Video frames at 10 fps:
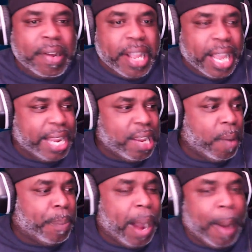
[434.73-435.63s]
and your
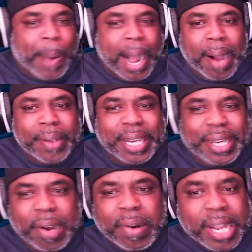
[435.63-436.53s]
pawpaws and
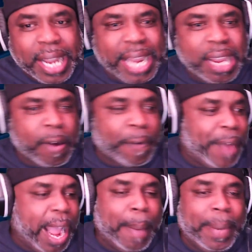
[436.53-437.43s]
your and your
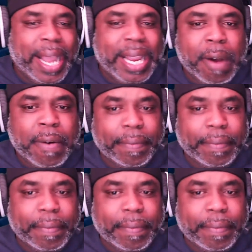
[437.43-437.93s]
family and your